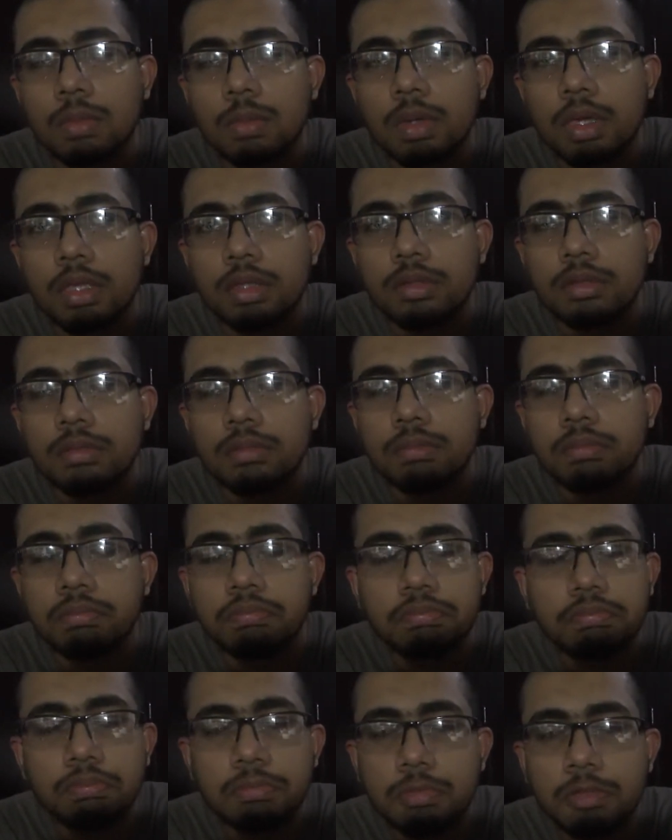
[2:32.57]
by
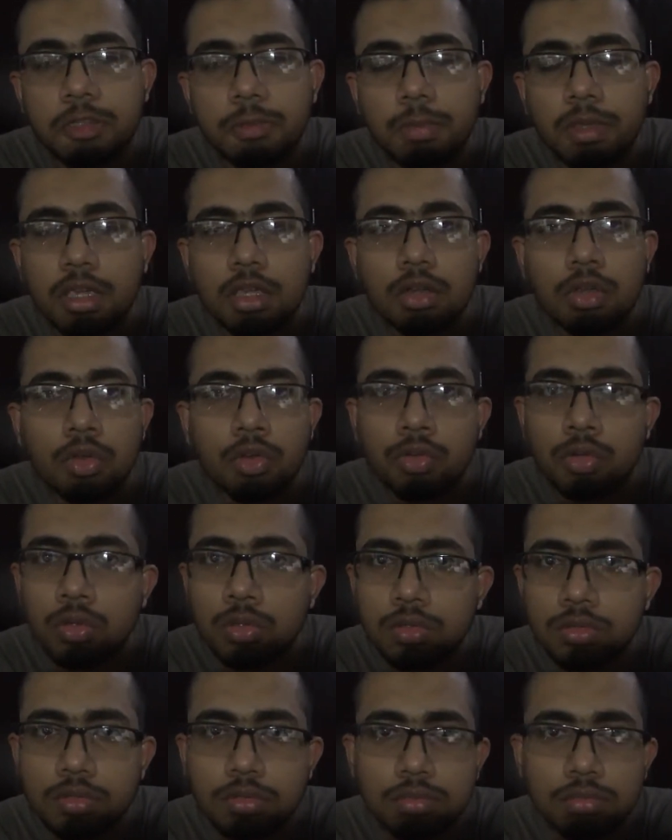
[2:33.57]
speaker
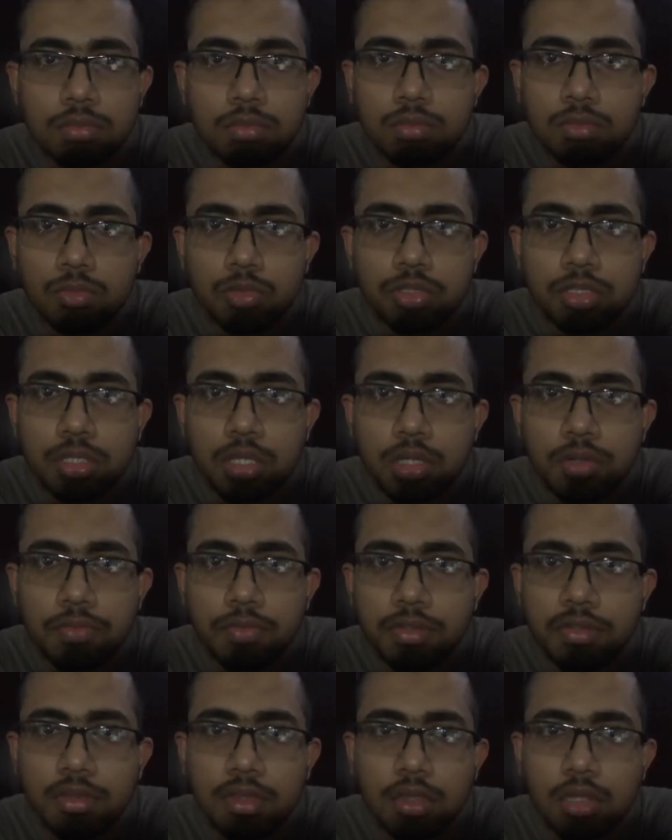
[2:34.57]
controls, which are
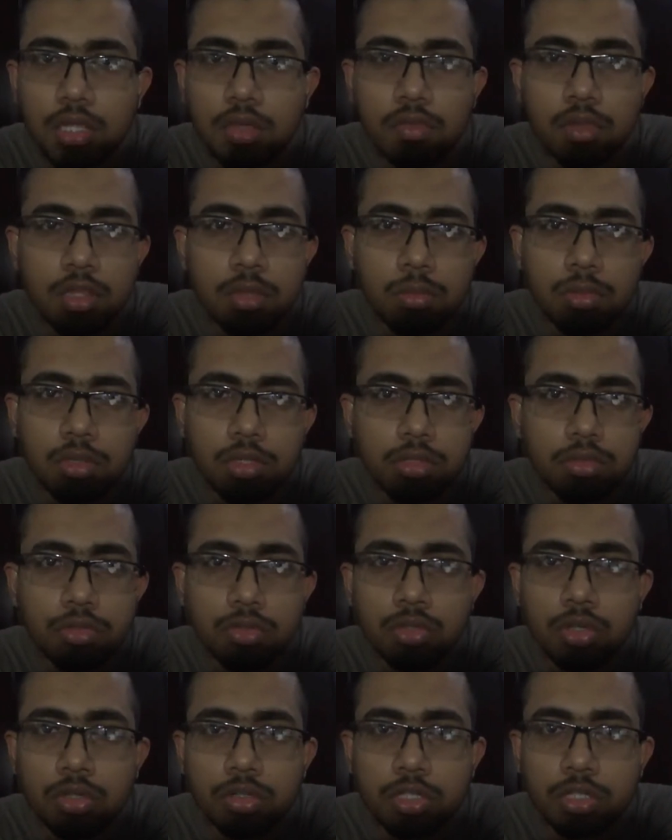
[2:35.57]
physically available. You do
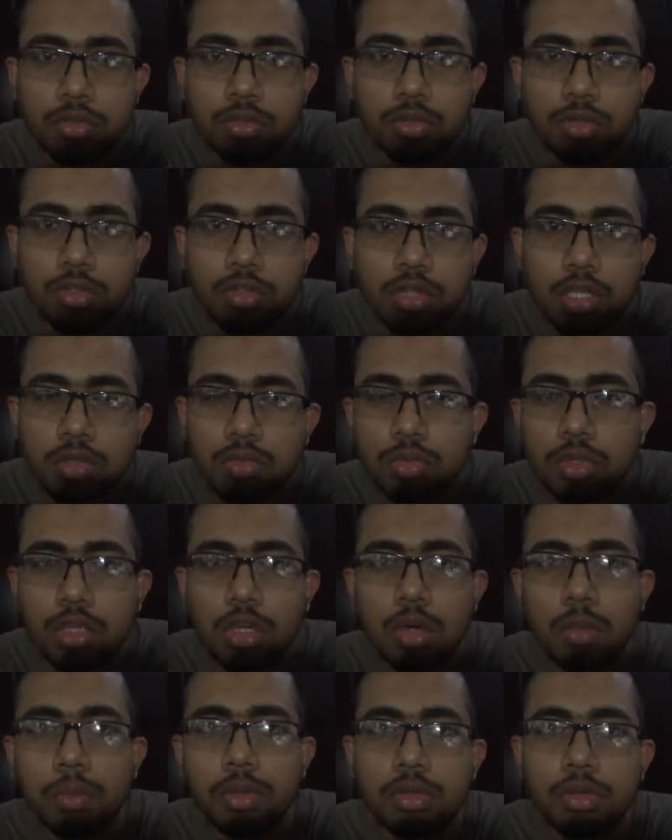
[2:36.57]
not need to interact with the
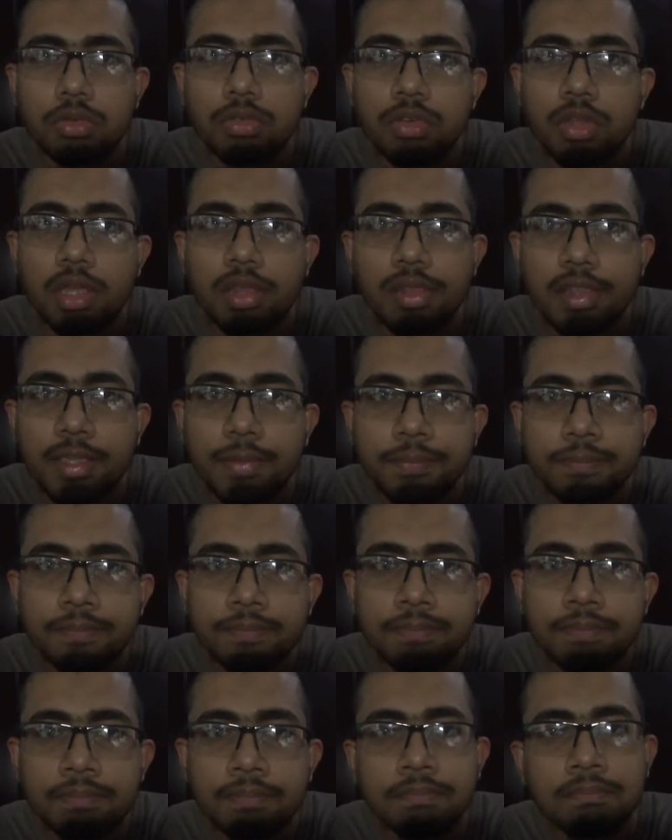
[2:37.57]
computer directly.
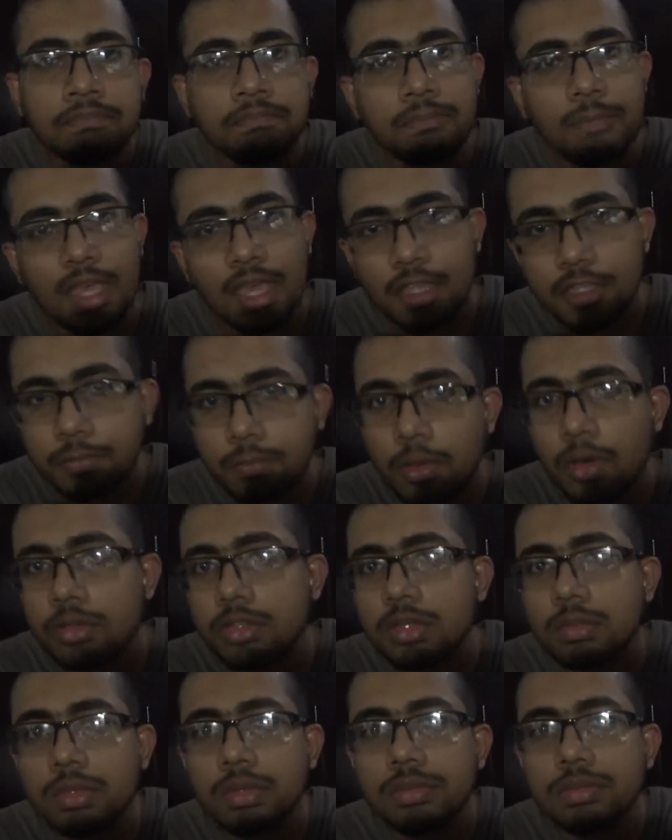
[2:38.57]
That's
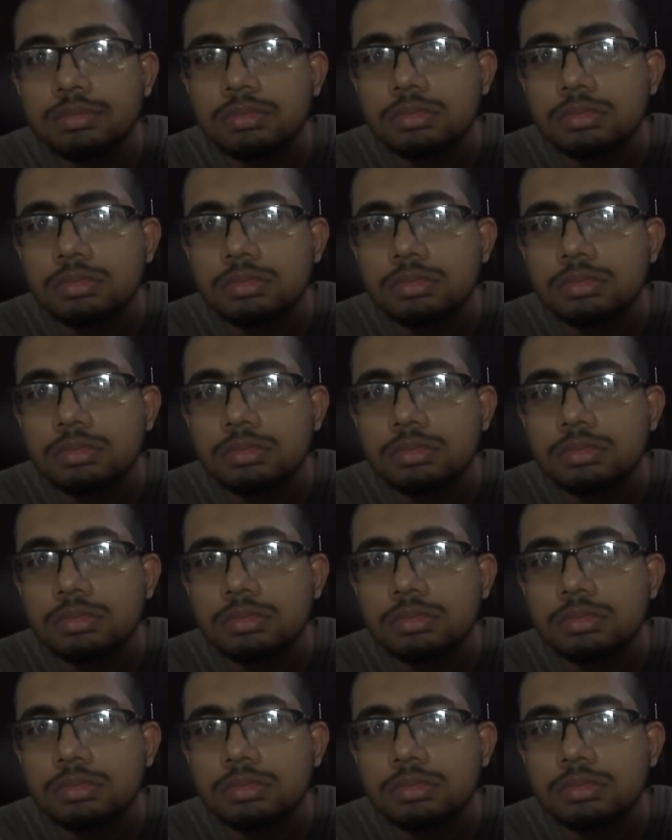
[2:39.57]
possible.